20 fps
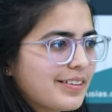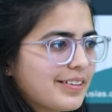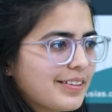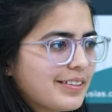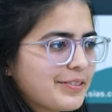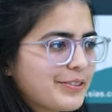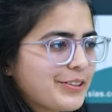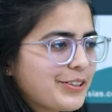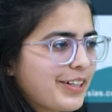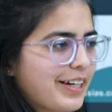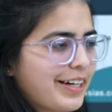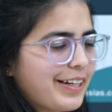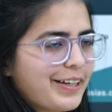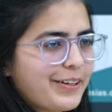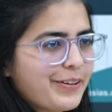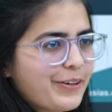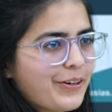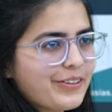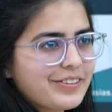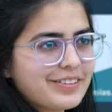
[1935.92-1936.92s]
Sir, I
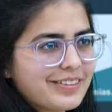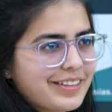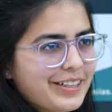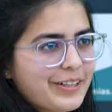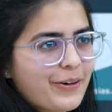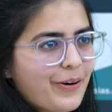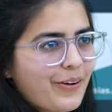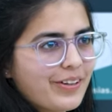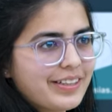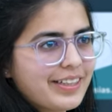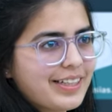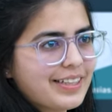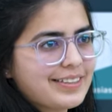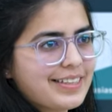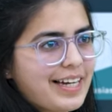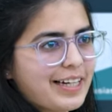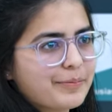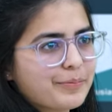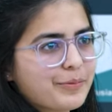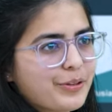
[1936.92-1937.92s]
cannot recall the
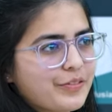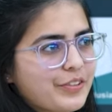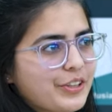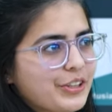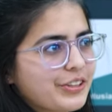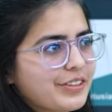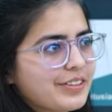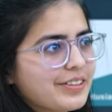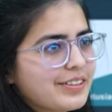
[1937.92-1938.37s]
exact provisions.